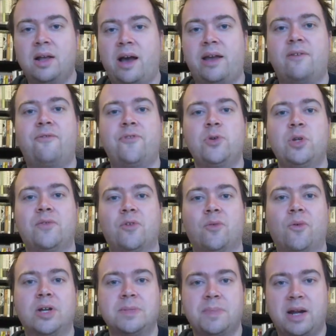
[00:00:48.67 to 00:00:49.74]
I had a few different
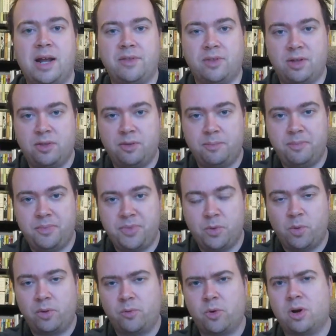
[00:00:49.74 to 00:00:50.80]
ones, but I had the
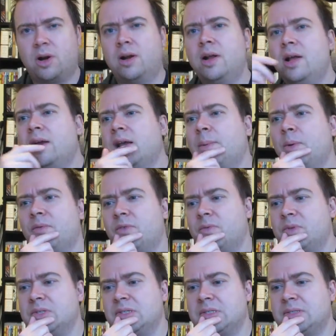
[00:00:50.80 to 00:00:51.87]
one where, I can't remember
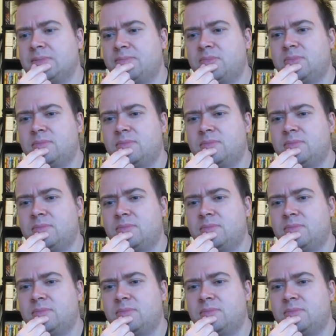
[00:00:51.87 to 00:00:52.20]
if it was